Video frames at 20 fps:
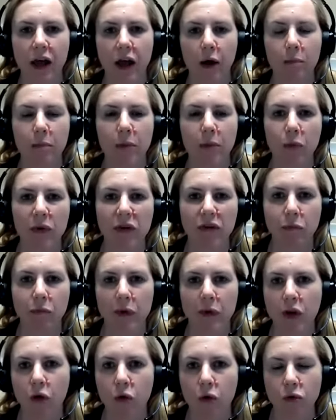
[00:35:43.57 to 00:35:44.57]
um, but we've
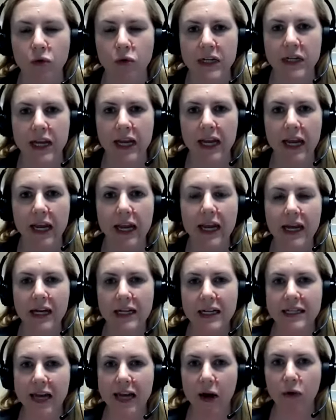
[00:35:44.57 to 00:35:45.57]
been holding
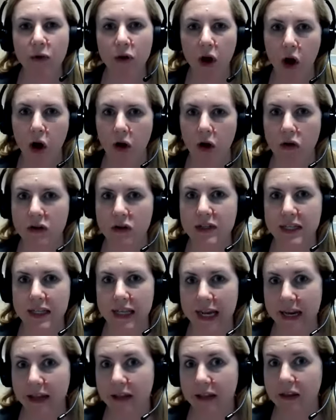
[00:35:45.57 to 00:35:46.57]
town halls
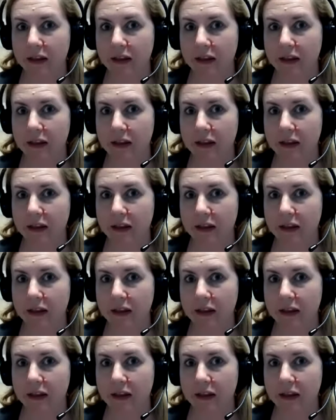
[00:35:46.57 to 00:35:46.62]
like